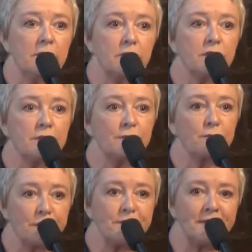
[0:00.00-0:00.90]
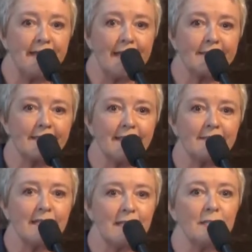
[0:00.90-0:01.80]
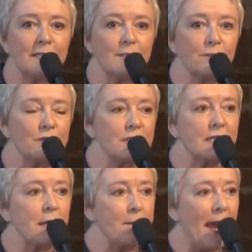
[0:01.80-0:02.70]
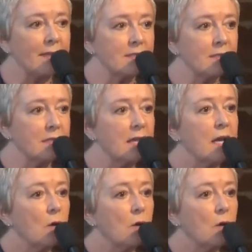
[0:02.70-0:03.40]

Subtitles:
There's a difference in excess and a difference in capacity.